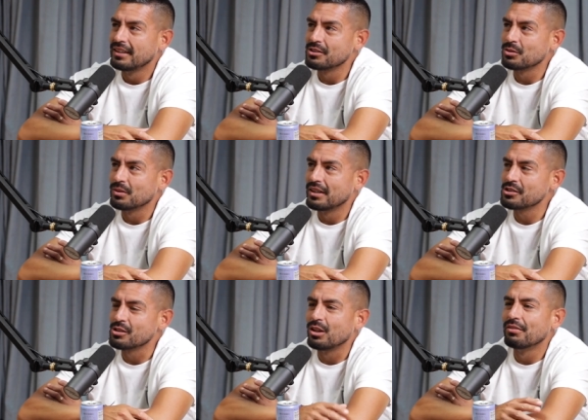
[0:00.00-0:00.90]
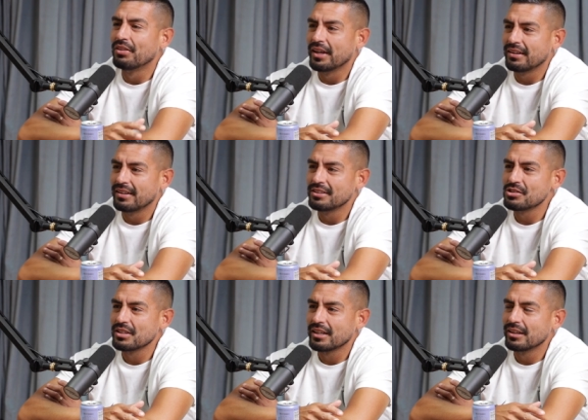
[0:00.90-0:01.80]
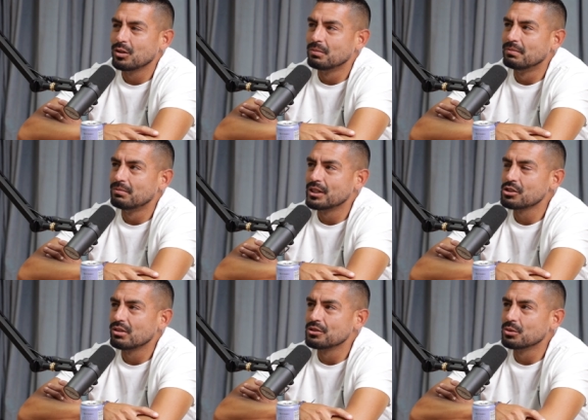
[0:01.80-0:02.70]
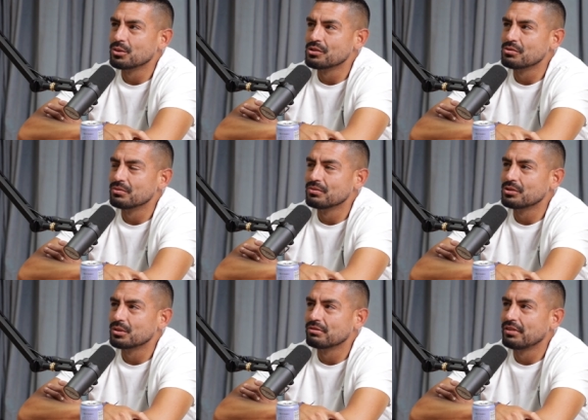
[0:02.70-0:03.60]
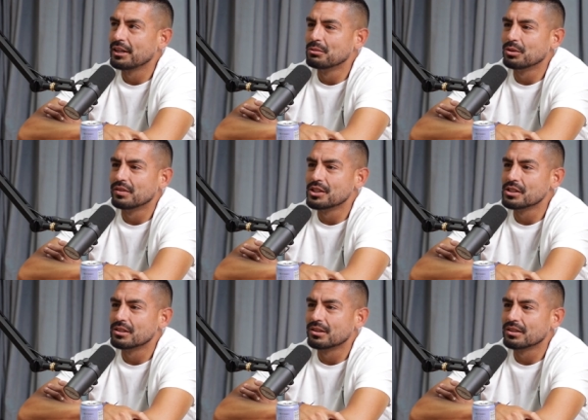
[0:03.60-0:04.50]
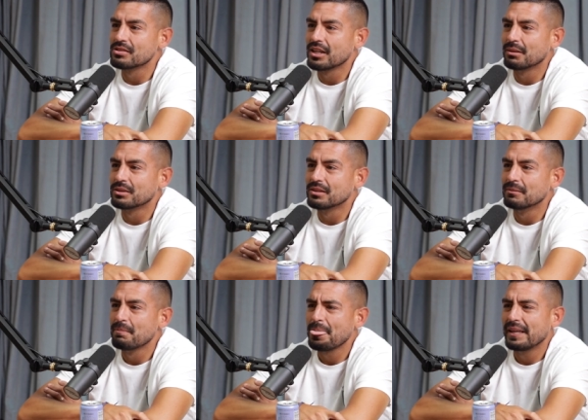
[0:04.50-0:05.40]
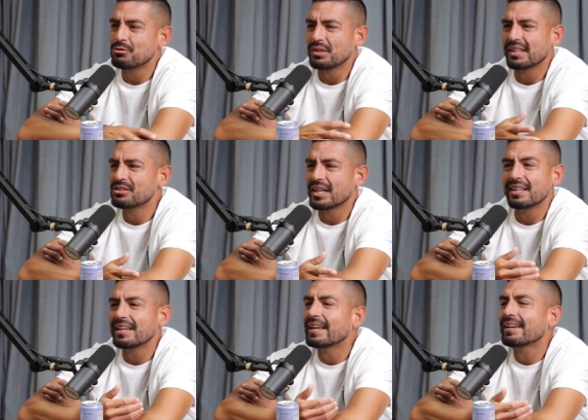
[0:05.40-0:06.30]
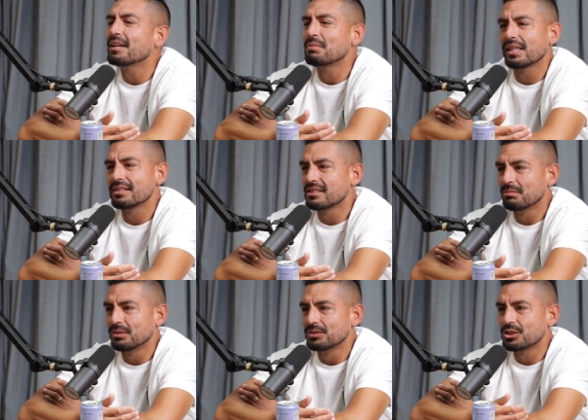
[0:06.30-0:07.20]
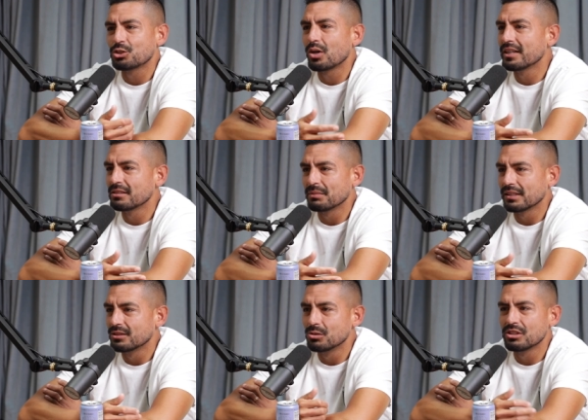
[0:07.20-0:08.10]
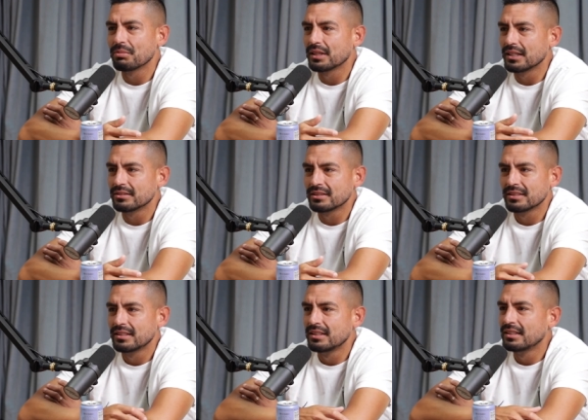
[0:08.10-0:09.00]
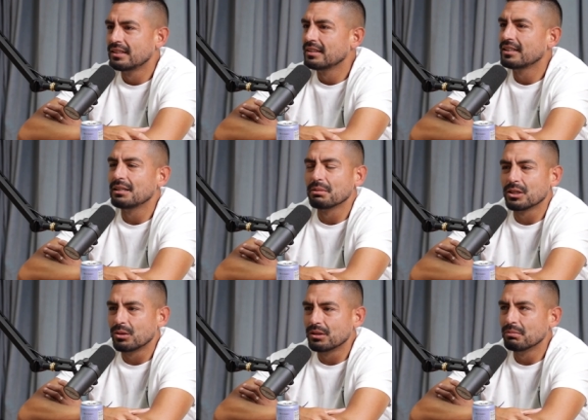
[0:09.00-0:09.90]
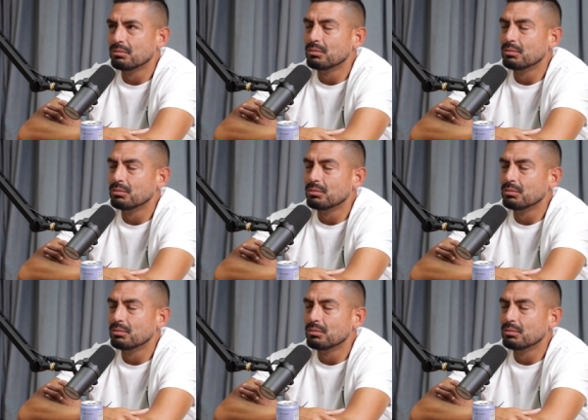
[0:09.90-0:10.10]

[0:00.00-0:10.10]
And so I just love that, and I just think I hope restaurateurs sort of find motivation during this time to. It's really it's it can be that simple. Just try something, do something else, keep it going.